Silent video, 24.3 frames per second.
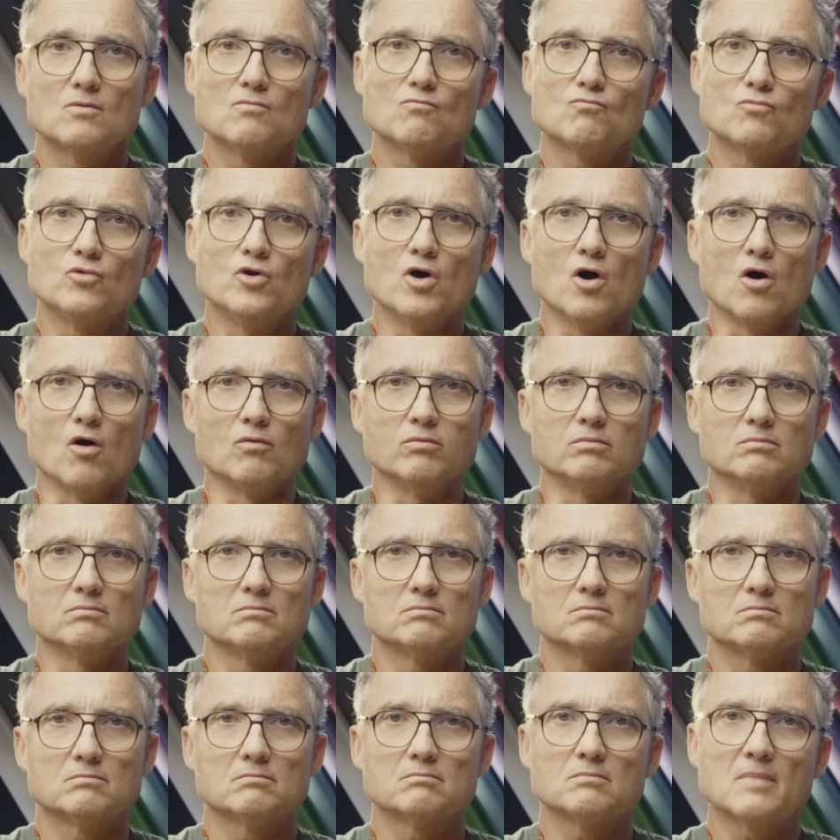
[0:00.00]
No.
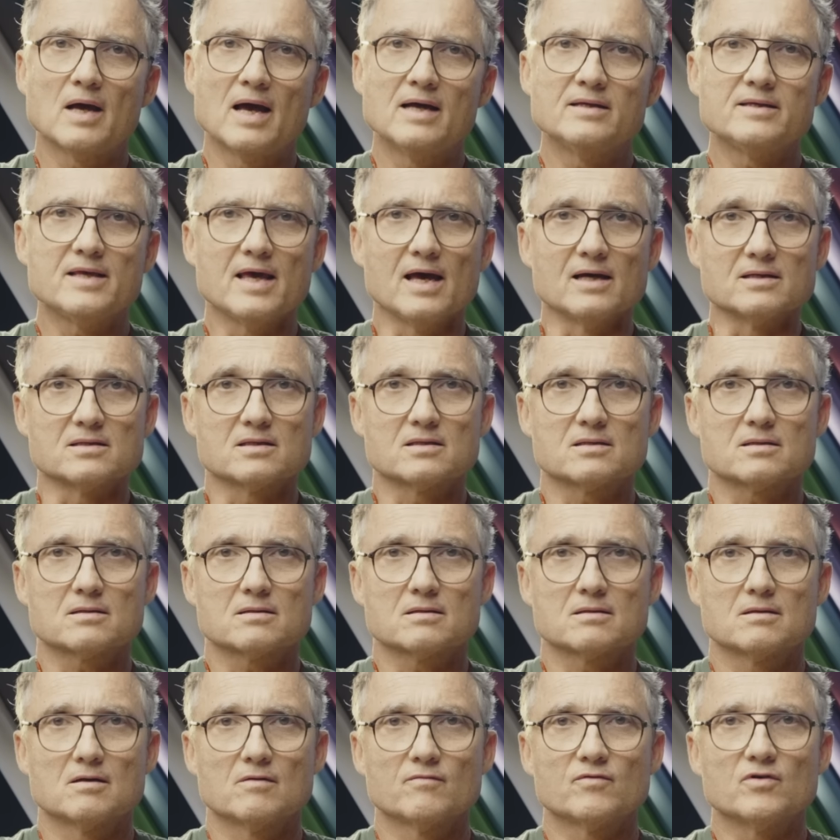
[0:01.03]
And yes.
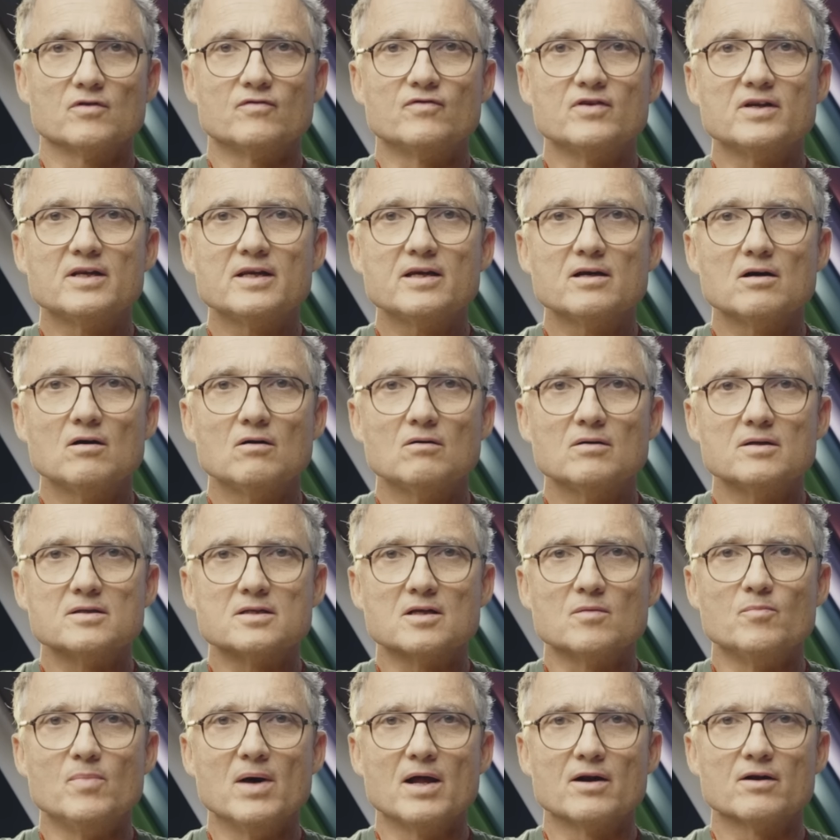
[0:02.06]
For video, is
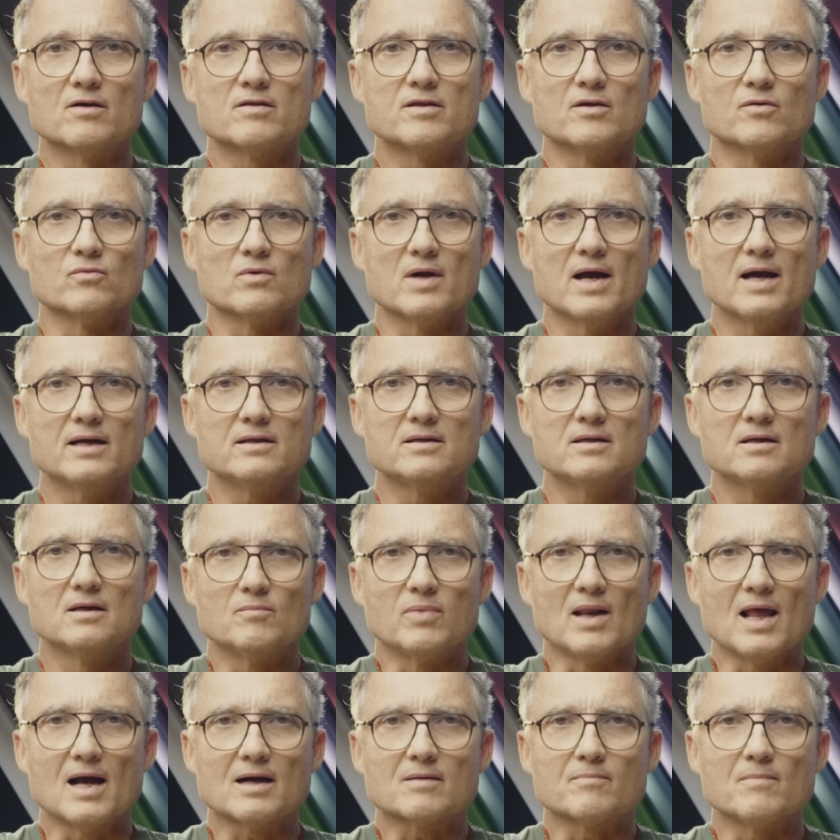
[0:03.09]
it better than Red,
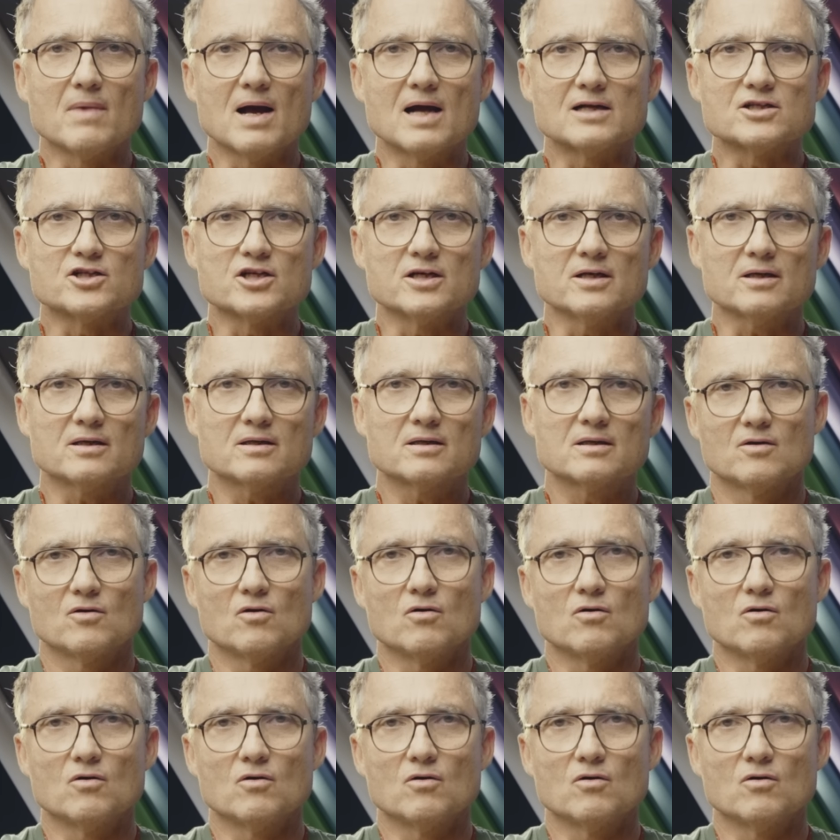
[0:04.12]
Blackmagic,